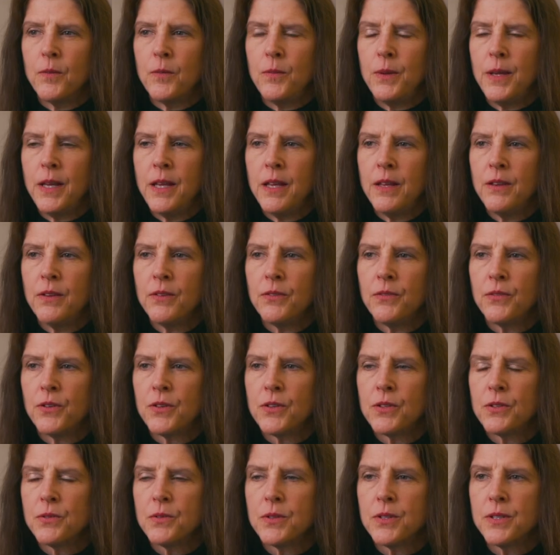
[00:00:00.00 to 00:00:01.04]
Being the
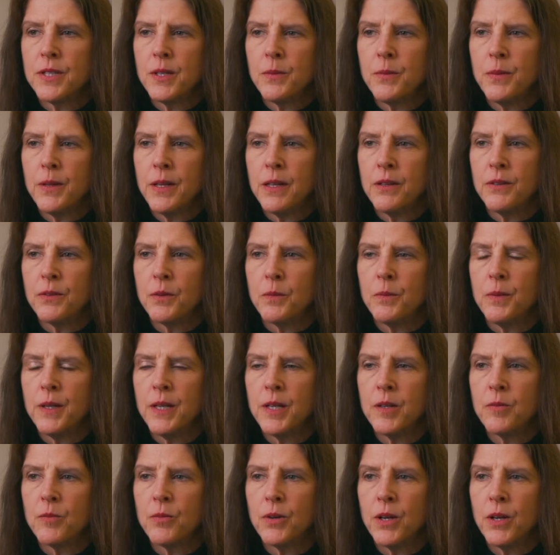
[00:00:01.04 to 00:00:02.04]
first recipient, or being a